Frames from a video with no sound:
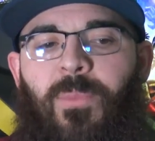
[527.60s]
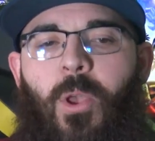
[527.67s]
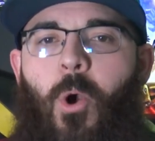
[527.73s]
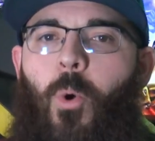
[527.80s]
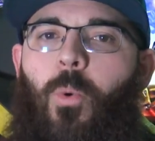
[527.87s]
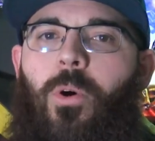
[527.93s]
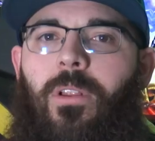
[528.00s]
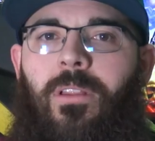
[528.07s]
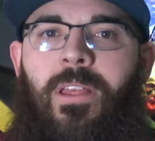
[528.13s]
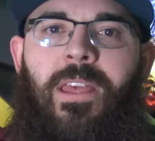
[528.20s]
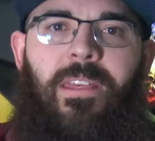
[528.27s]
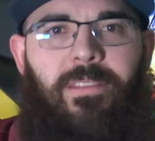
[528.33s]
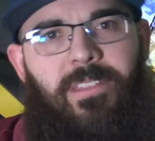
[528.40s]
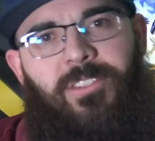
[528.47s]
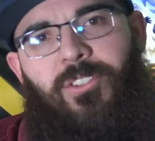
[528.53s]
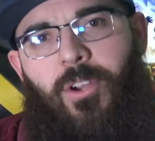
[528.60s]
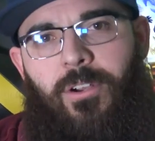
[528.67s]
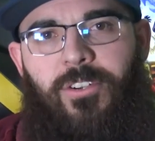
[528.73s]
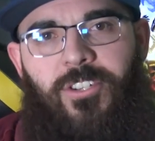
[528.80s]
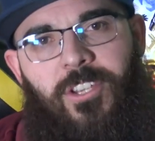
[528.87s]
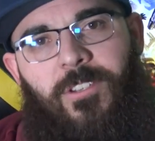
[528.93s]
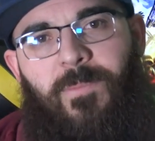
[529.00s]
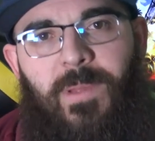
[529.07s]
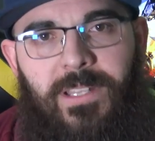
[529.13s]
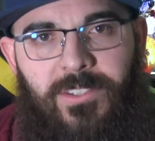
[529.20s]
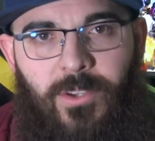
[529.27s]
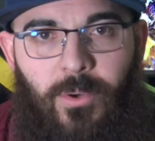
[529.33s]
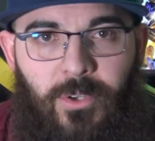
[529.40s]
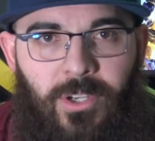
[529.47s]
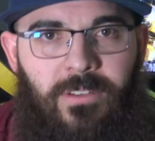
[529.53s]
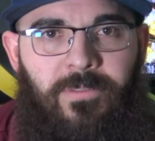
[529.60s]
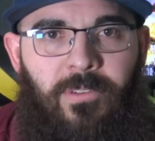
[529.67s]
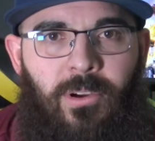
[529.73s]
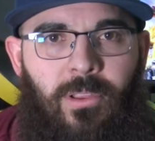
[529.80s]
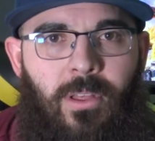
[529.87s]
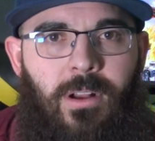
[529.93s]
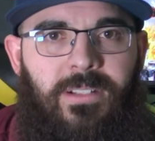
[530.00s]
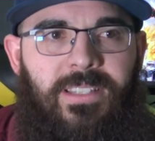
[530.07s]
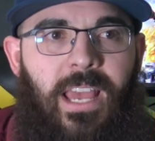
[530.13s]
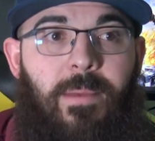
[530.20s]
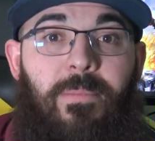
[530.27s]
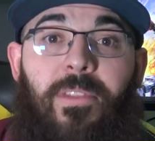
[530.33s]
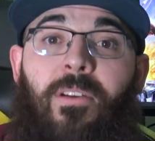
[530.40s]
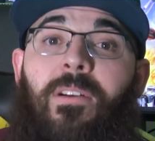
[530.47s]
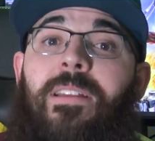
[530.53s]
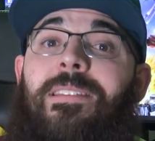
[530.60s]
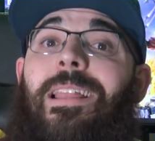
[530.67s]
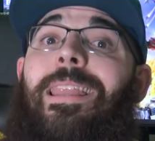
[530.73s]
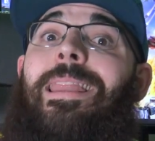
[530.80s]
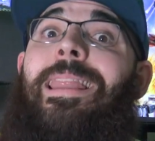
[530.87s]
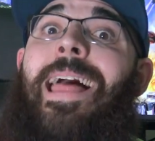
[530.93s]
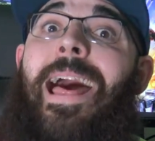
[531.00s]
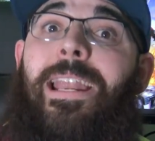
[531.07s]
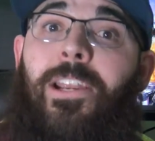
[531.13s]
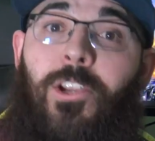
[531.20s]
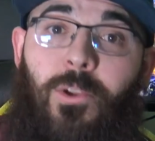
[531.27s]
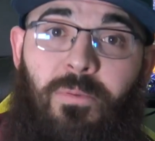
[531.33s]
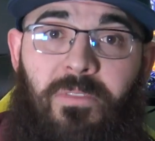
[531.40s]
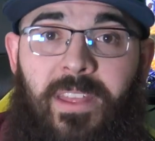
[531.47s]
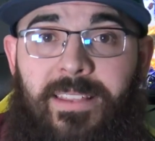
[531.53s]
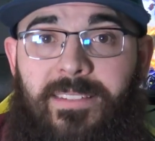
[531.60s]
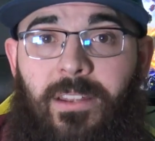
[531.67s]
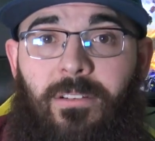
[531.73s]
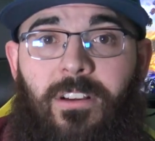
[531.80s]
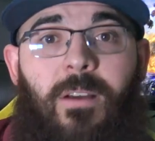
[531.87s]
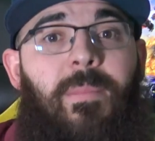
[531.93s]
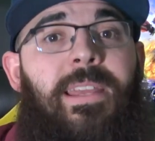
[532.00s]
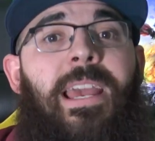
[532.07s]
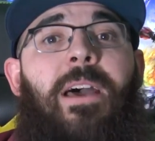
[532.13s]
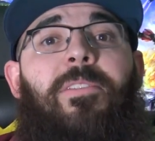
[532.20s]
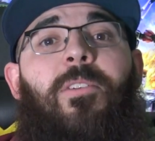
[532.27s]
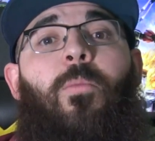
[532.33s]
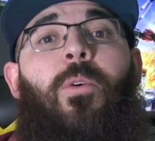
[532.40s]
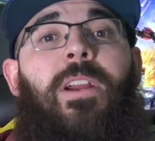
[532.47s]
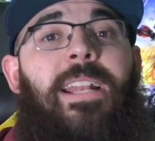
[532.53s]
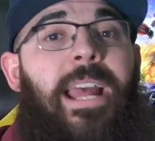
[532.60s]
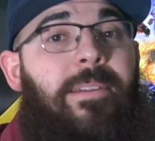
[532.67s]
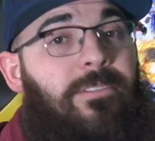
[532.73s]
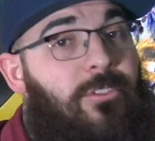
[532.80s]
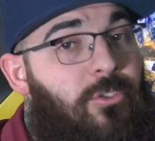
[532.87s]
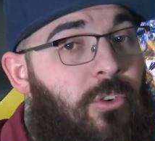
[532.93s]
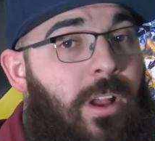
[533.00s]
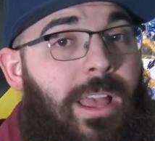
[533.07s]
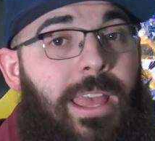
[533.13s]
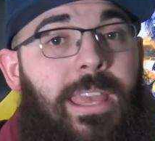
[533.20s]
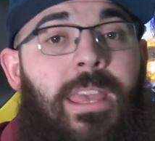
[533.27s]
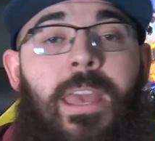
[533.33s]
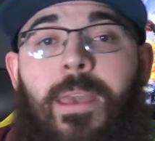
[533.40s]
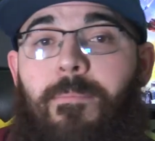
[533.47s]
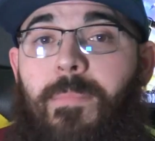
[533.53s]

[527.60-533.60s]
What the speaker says: oh, well, this card's just been so good for a long time. There is a lot of new things that are coming out that we're going to have to try.